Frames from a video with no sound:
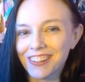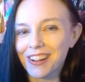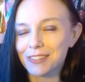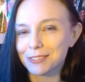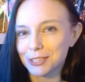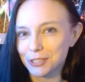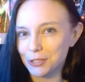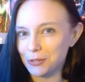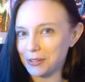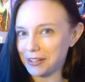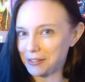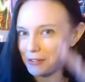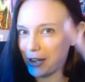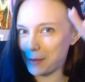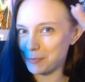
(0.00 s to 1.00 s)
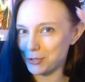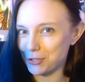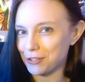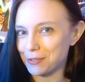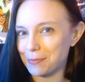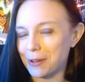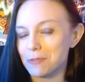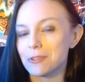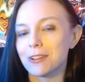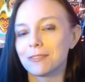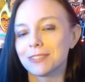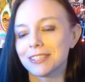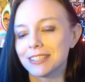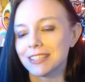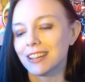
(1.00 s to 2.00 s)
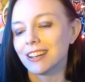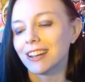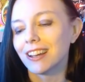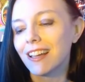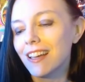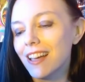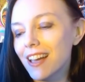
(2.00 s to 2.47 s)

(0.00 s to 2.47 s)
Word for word: I was too enraptured by what I was seeing.